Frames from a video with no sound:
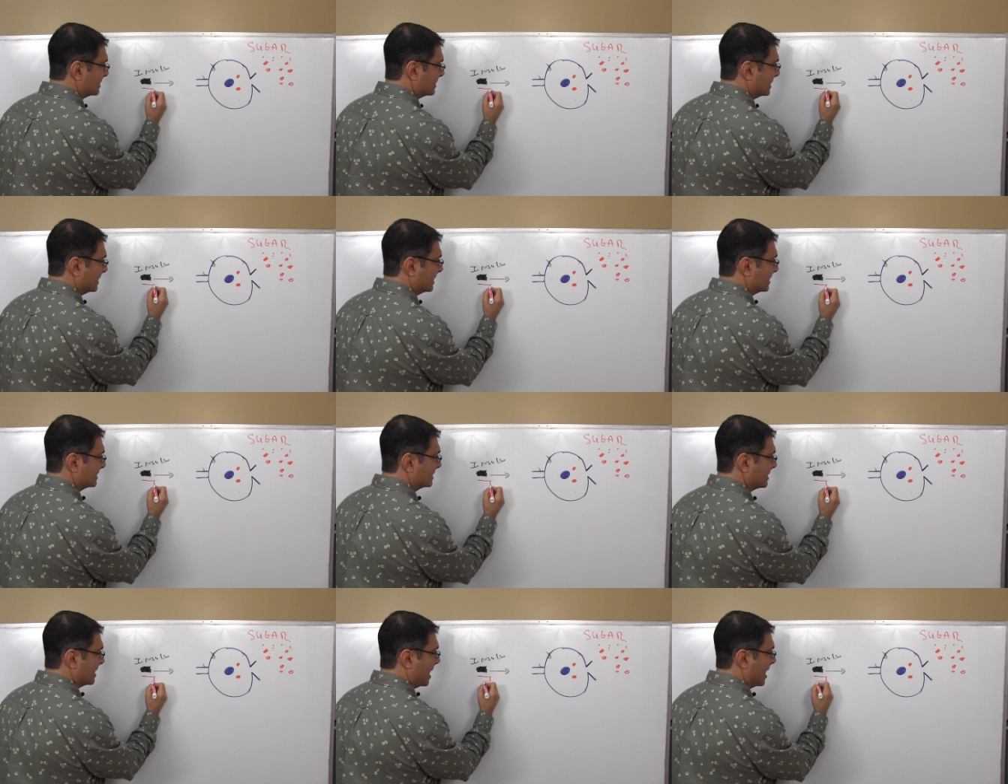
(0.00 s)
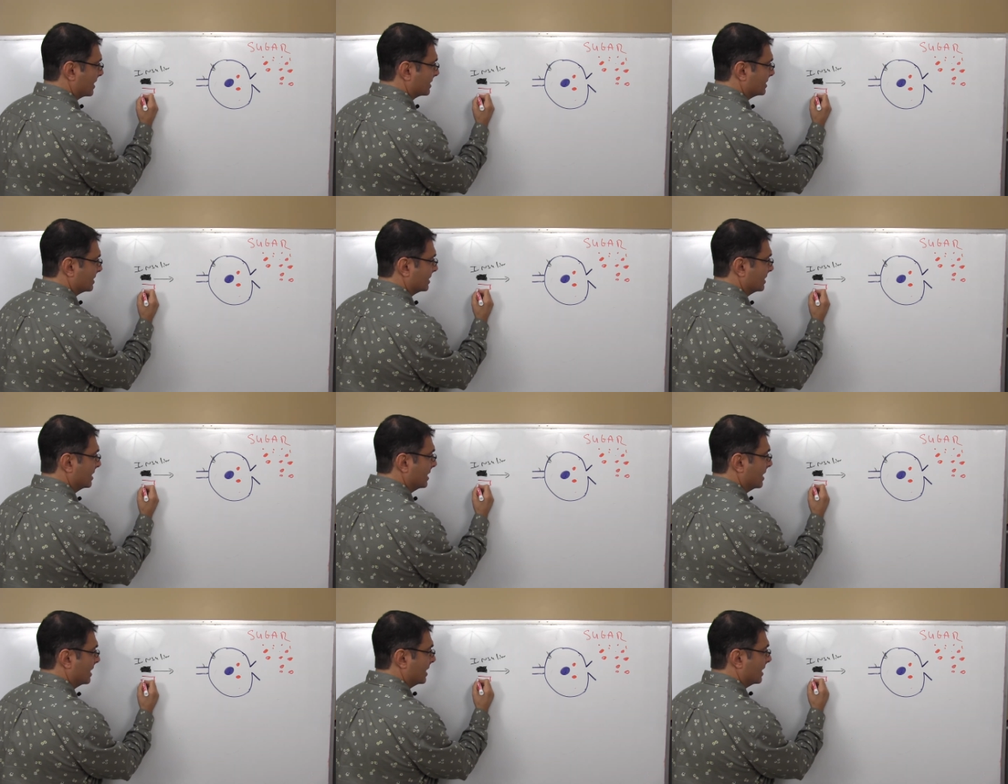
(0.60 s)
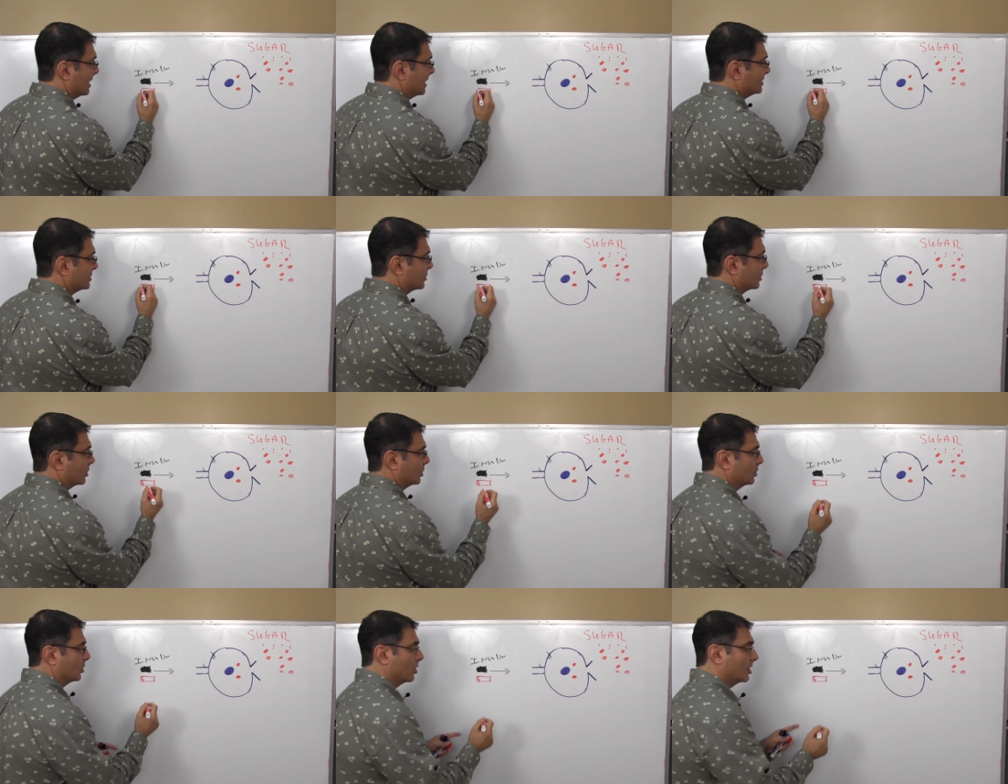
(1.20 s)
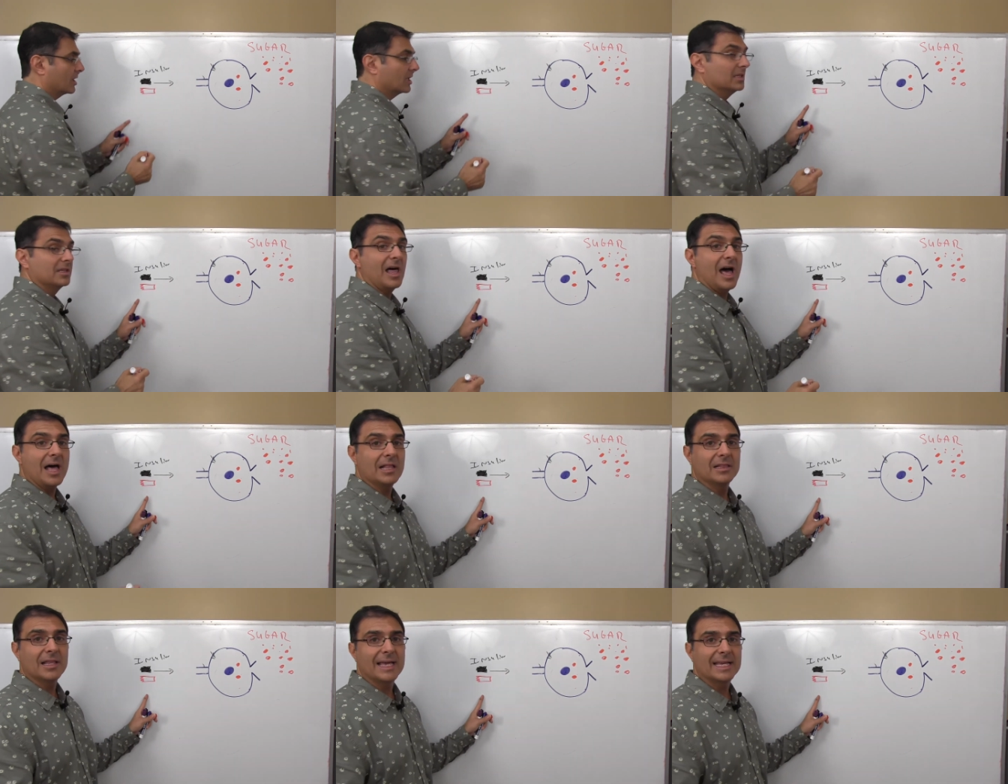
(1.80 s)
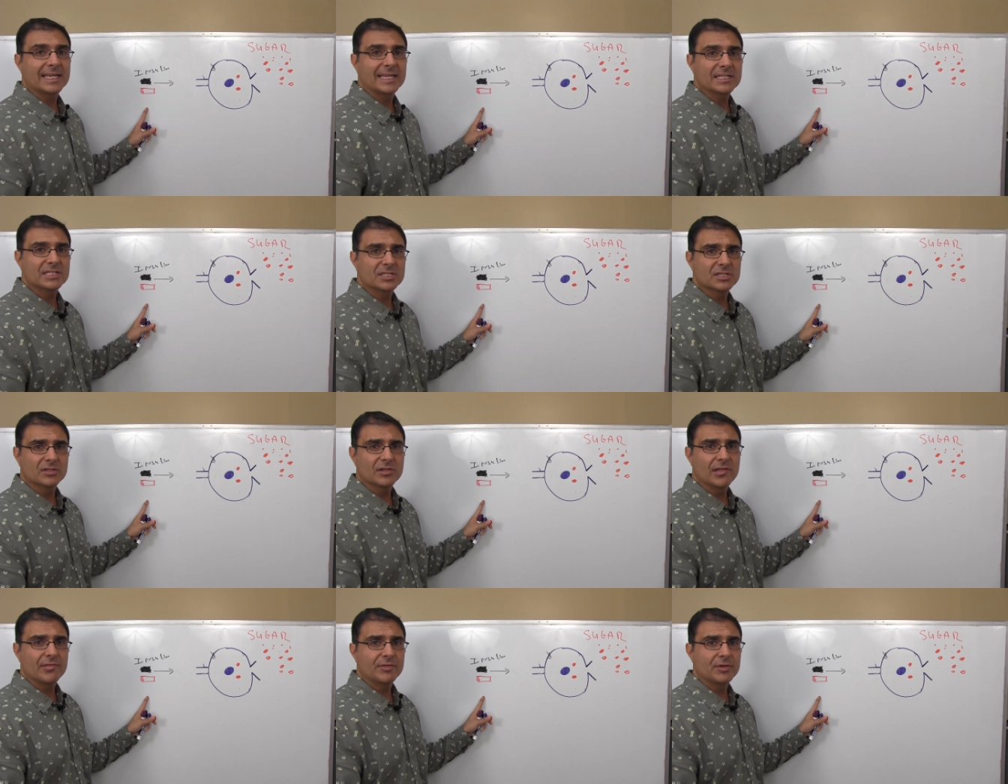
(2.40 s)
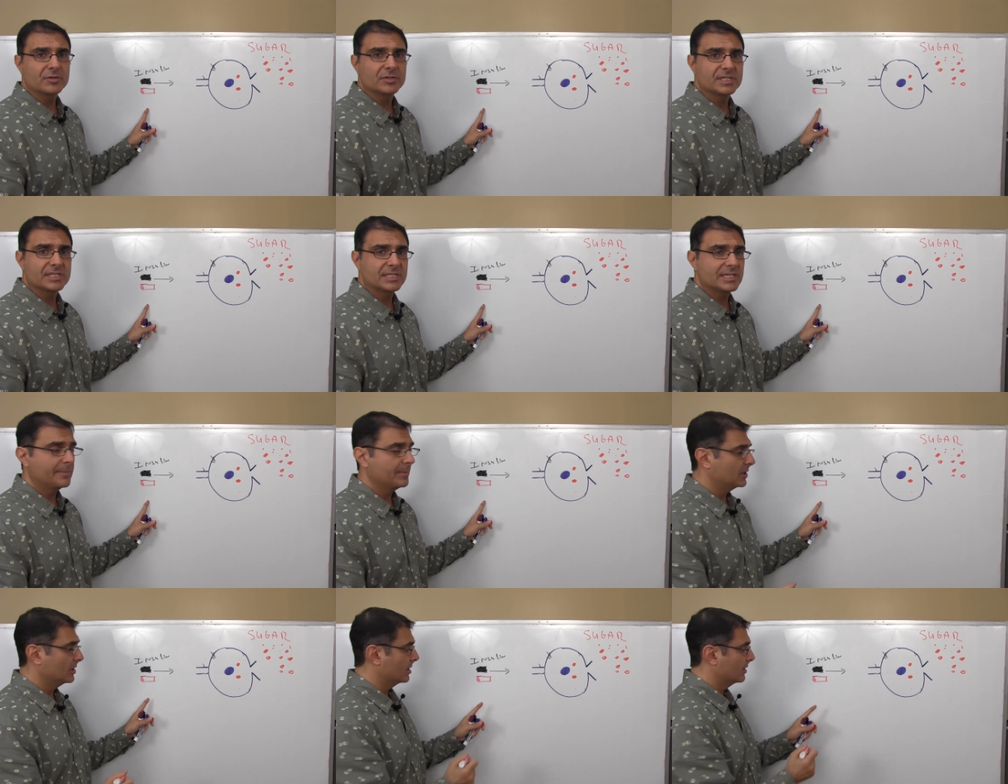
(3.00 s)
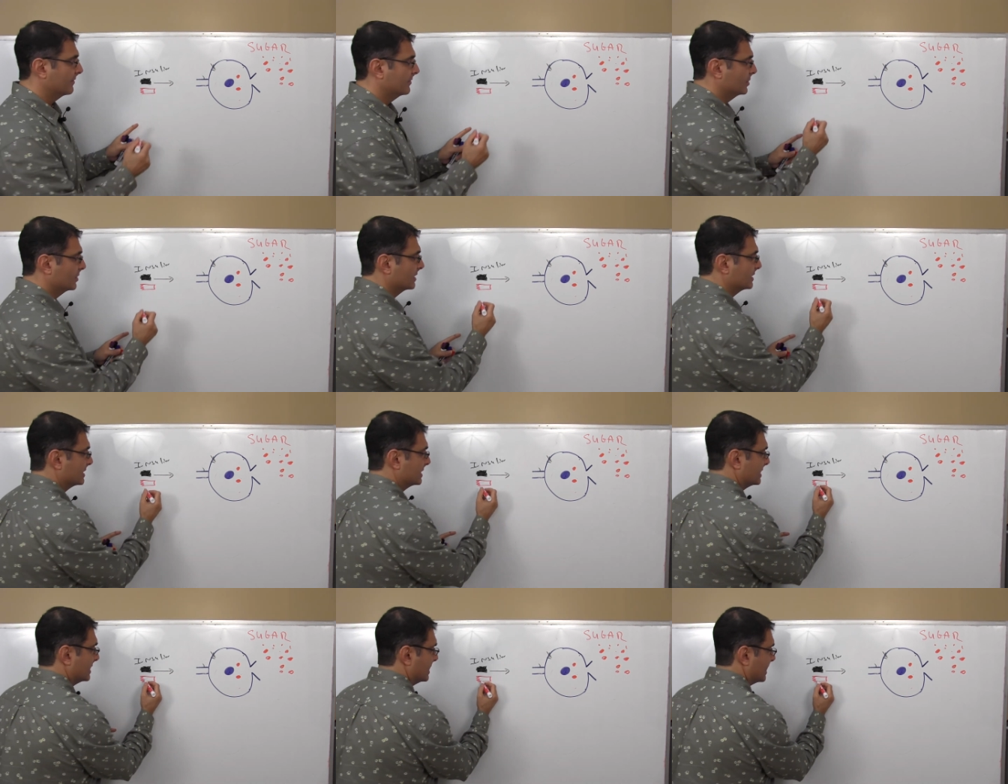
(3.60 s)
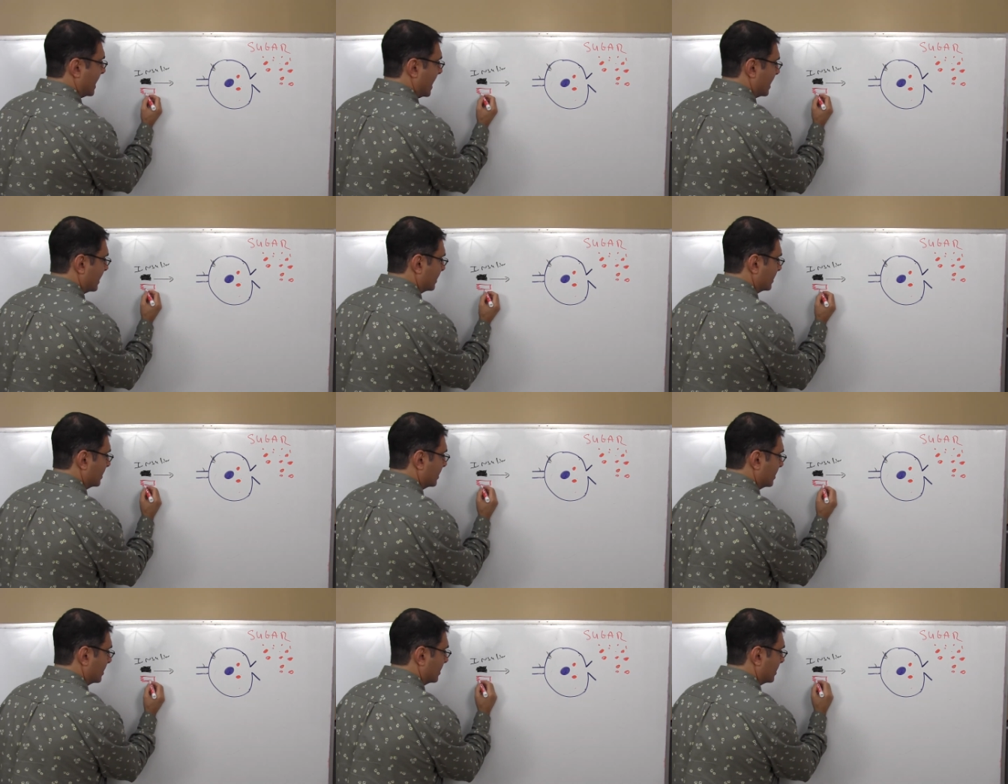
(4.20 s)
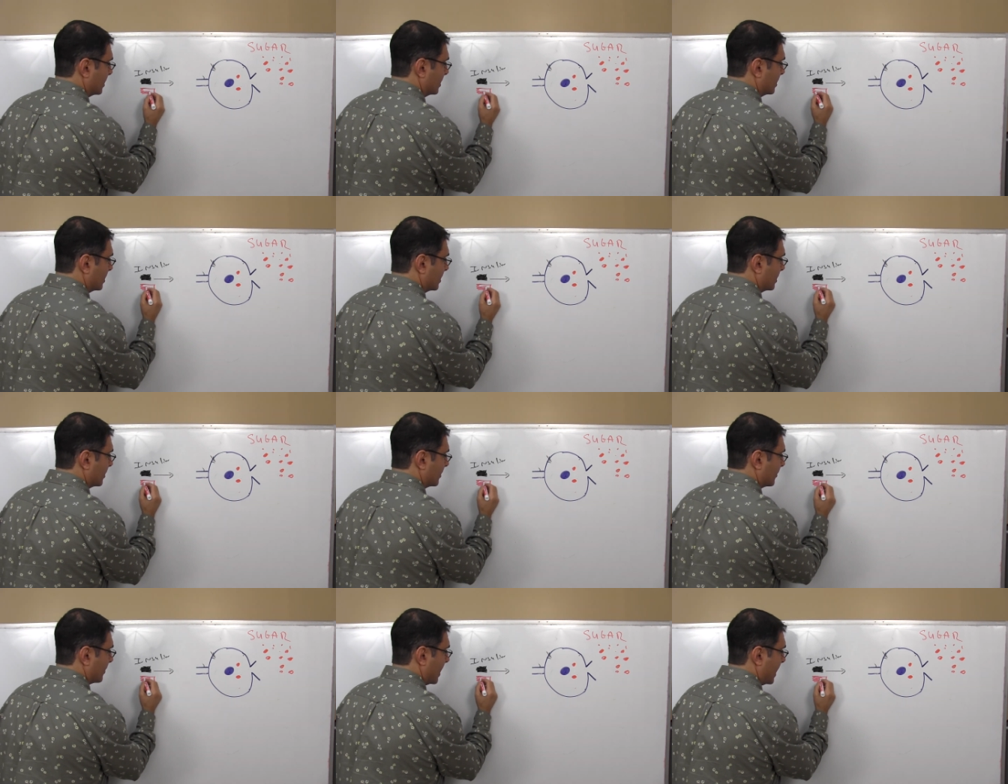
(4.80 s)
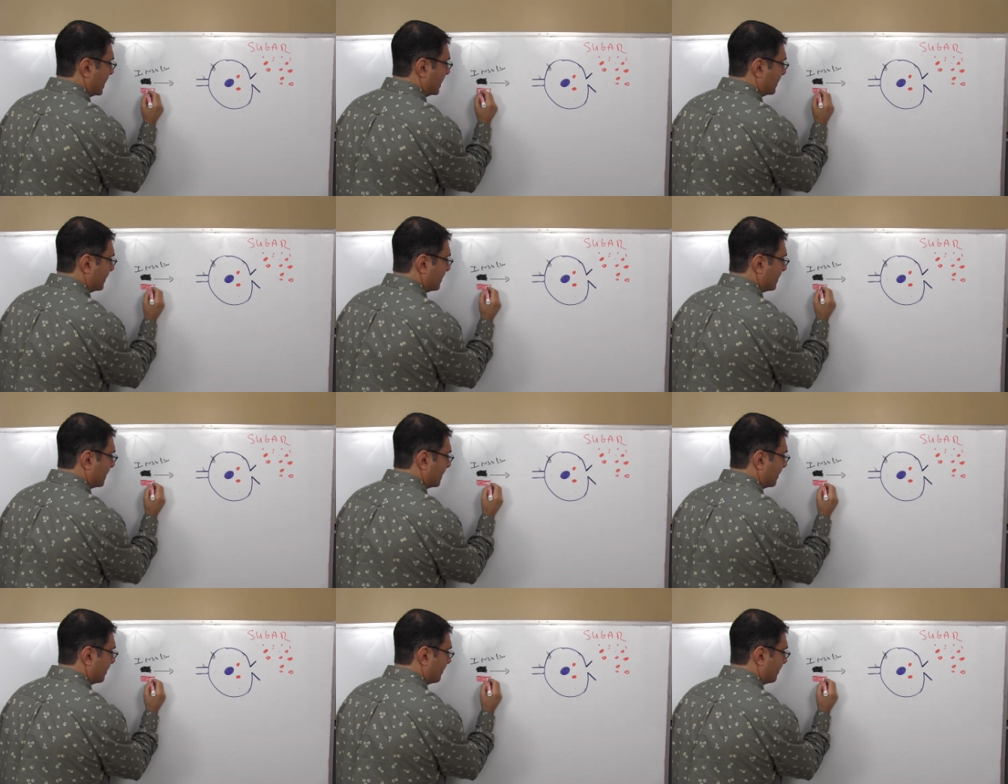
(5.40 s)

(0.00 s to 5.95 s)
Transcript: See, this toxin is going to look a lot like insulin. They're similar, if you could see that, right?